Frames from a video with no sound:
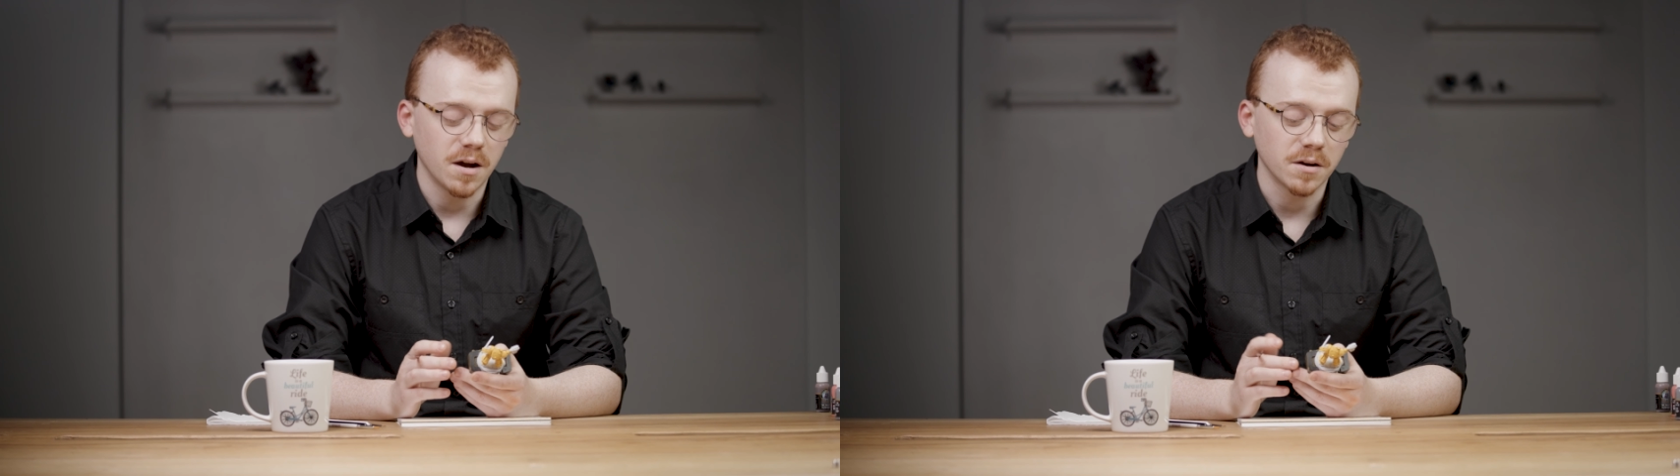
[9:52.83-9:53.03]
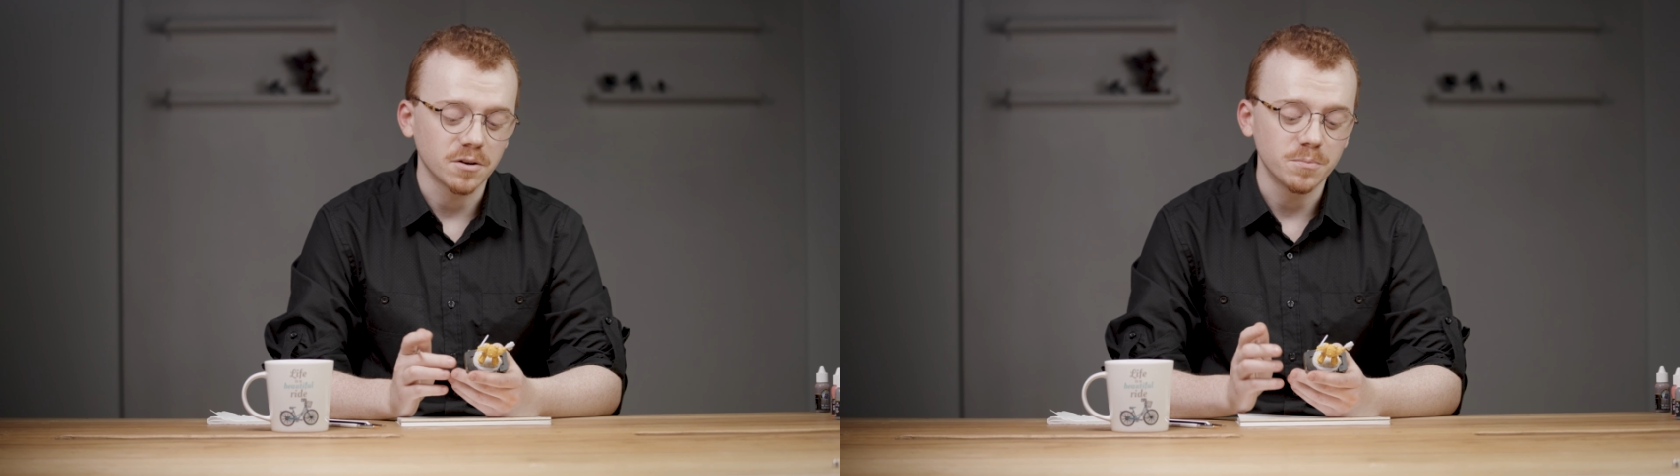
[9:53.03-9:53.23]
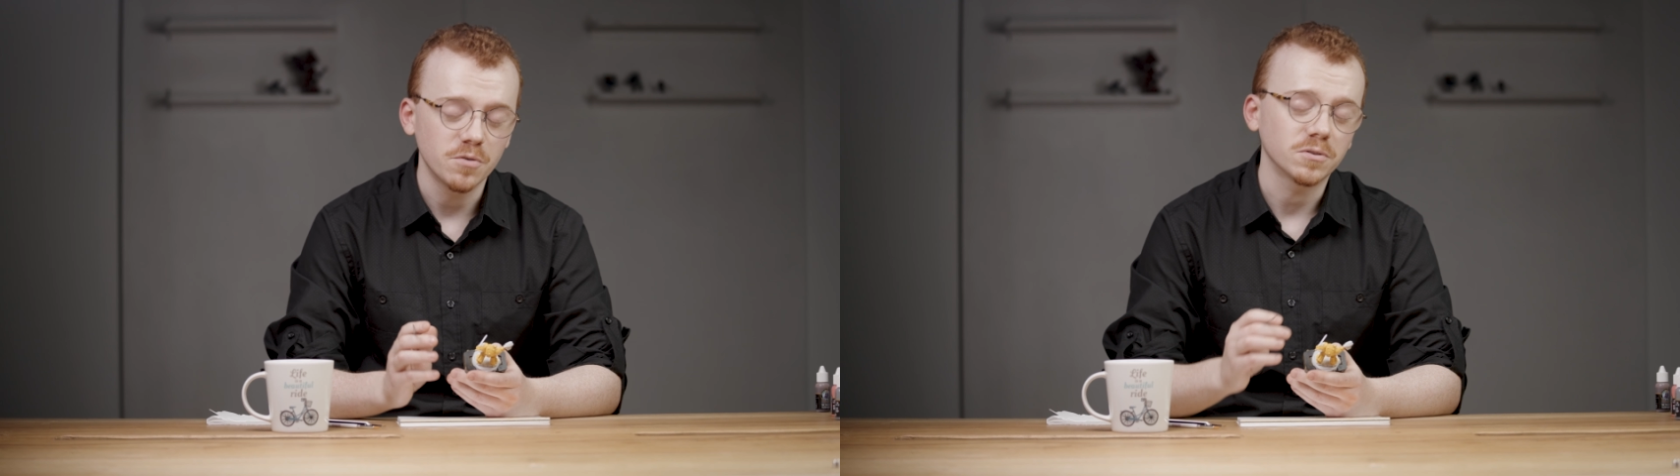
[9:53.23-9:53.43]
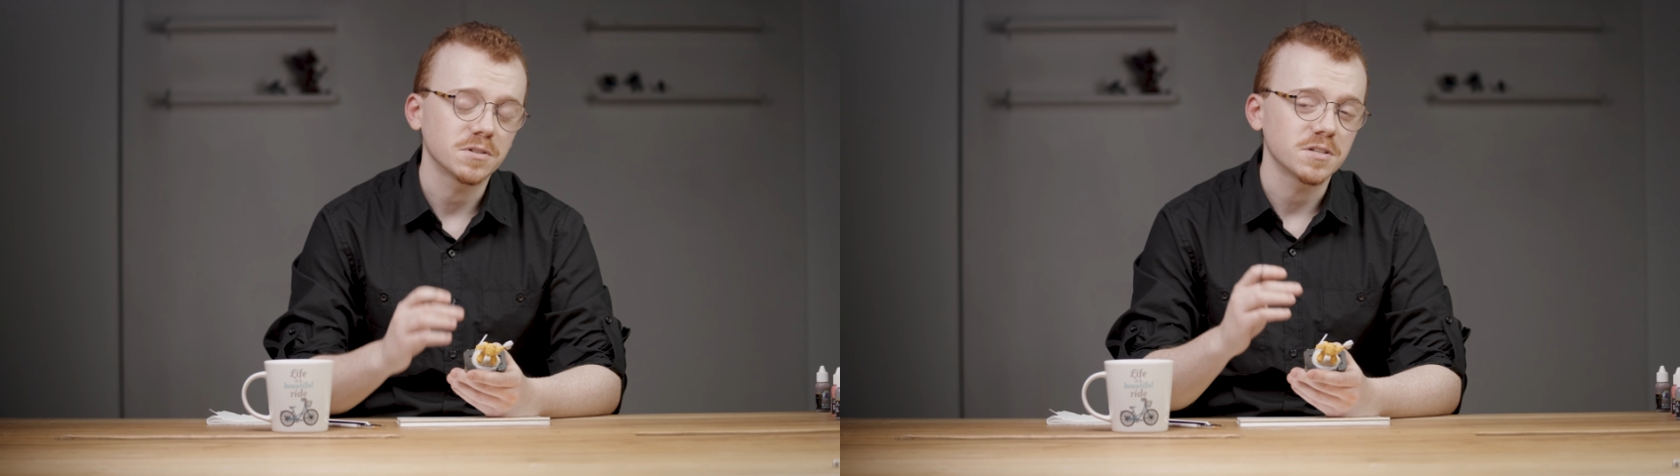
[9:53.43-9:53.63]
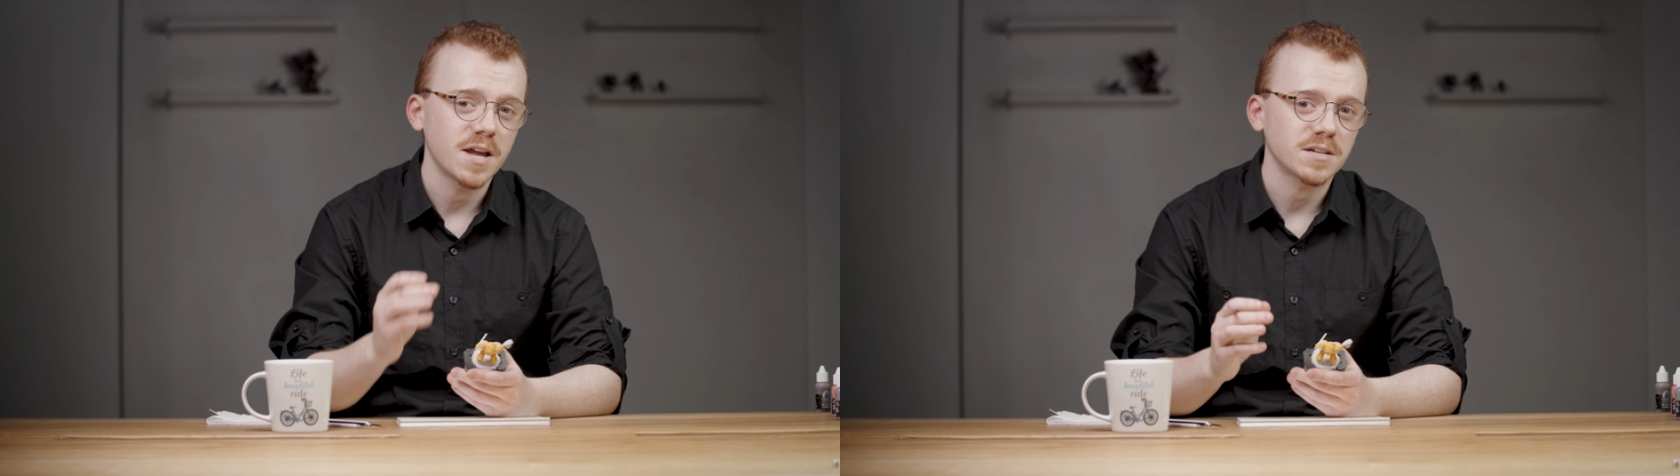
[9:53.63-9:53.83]
I'm going to move on
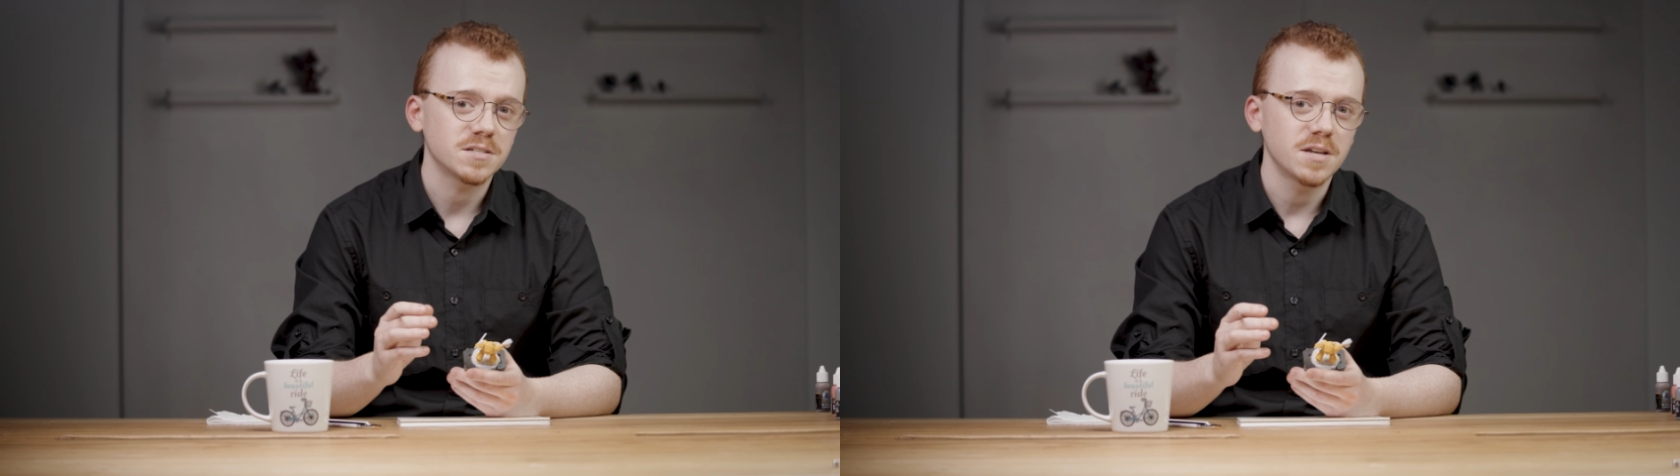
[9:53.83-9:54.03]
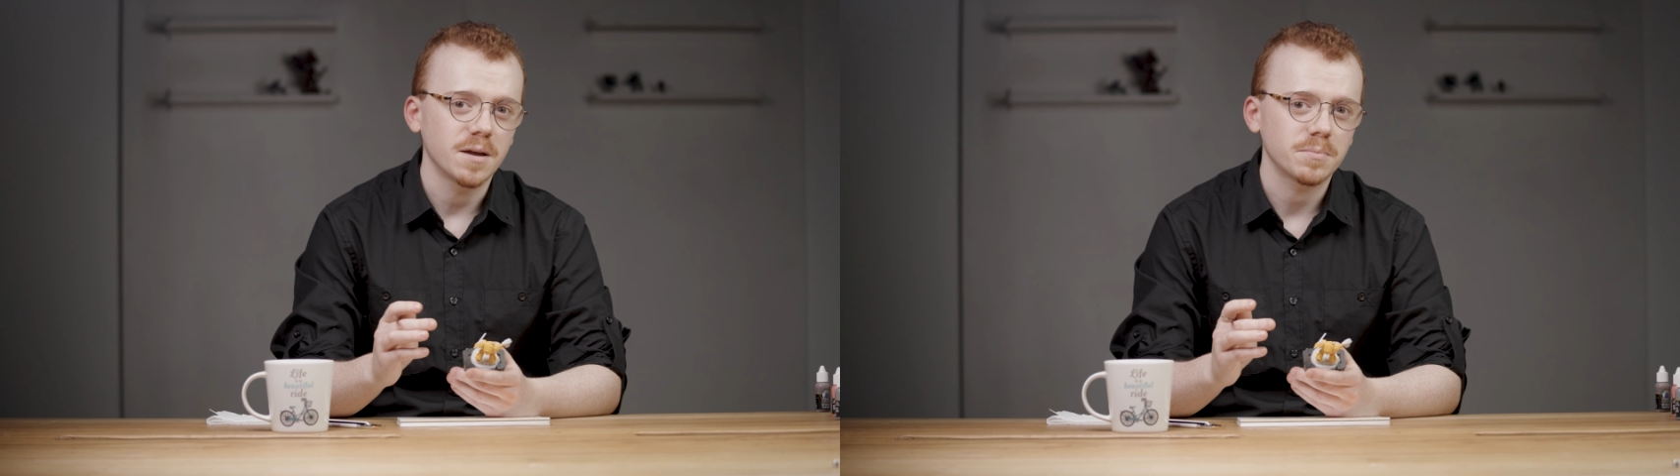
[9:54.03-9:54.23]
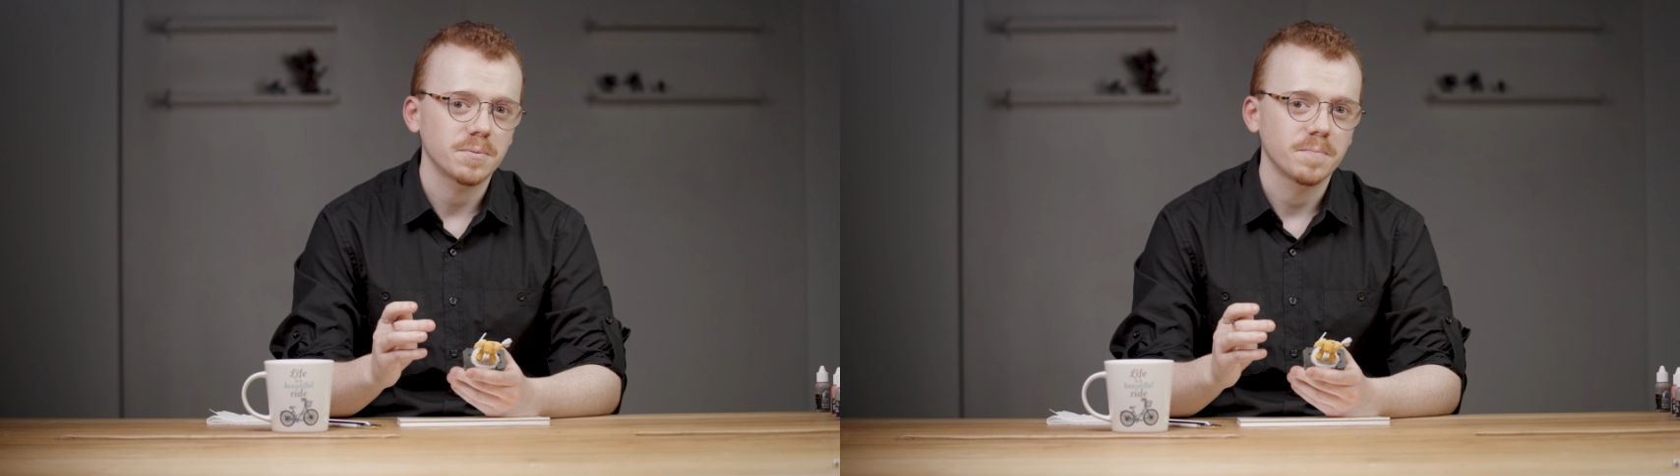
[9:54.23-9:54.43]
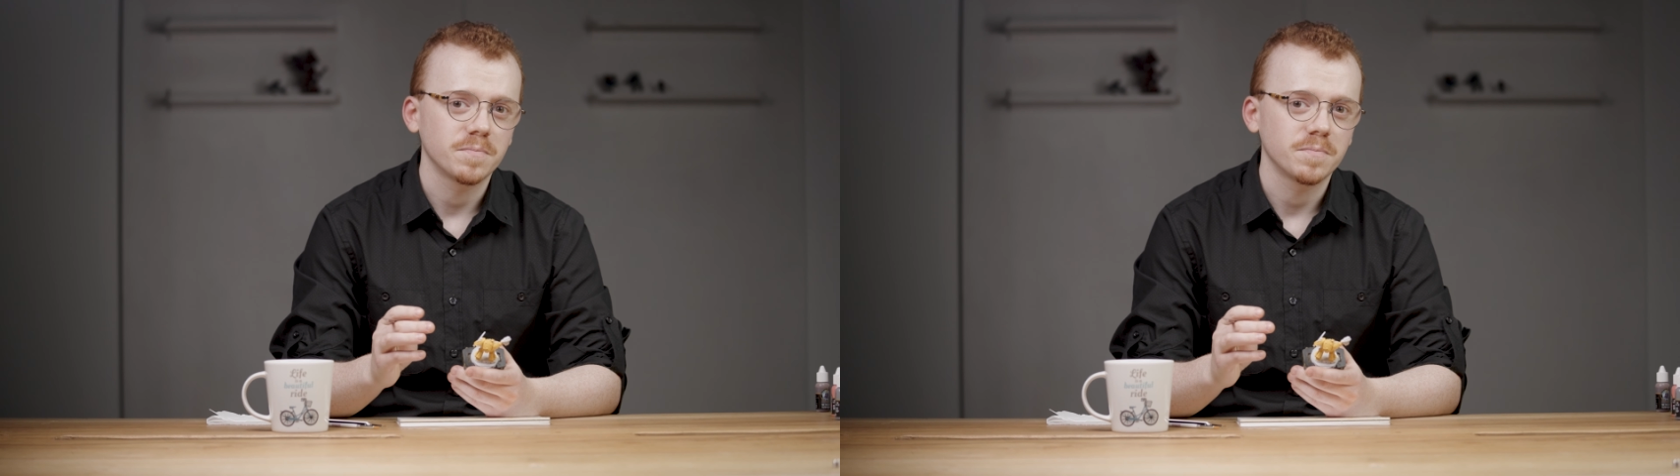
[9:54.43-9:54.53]
to the next step,